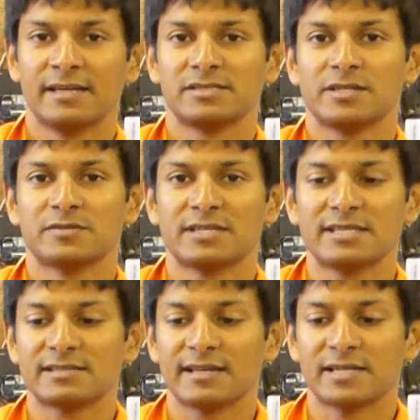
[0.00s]
to use
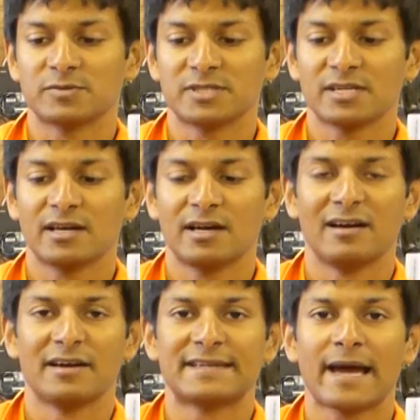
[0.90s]
these things, which
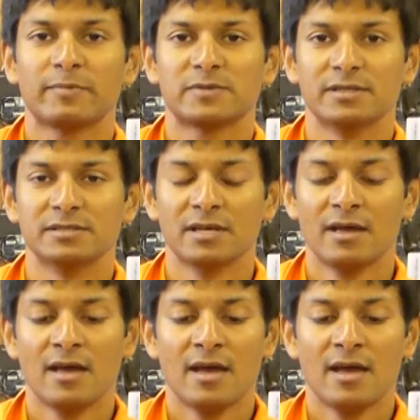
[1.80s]
are adapters.